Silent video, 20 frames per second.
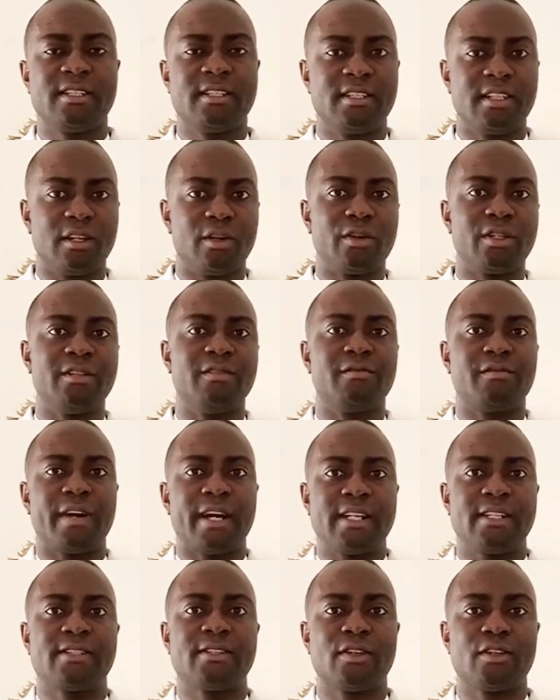the Lord
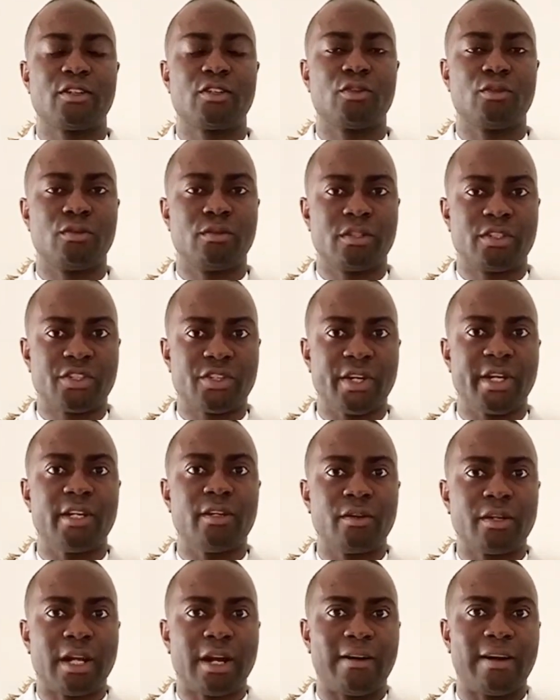invites us to turn
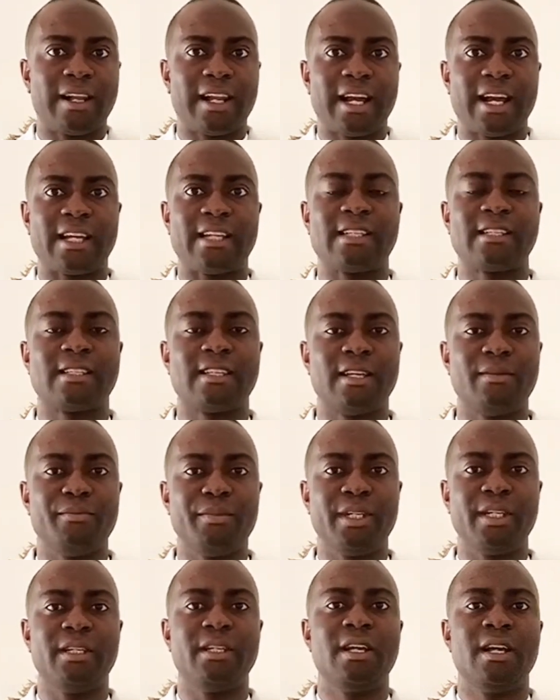on our lights and
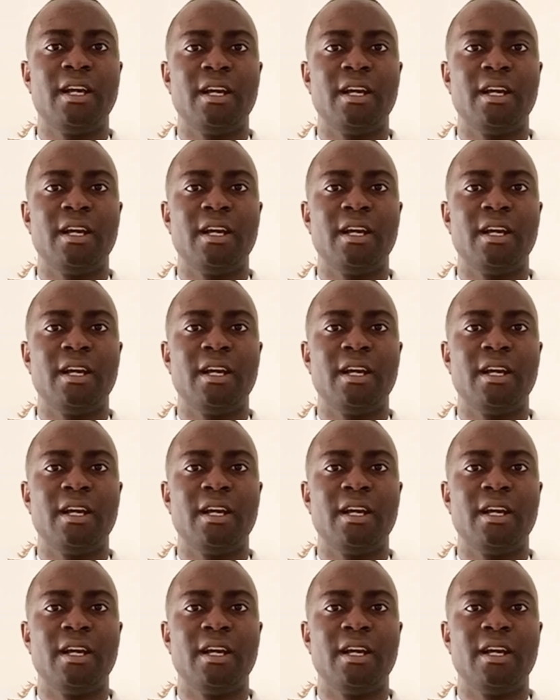be